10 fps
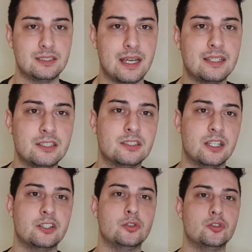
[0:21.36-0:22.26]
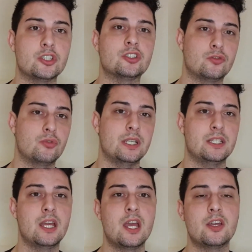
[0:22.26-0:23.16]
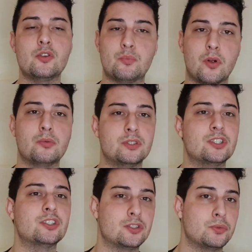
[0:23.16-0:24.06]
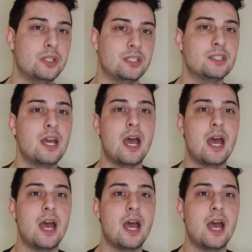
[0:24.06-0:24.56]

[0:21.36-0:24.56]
title that you just read, you probably just read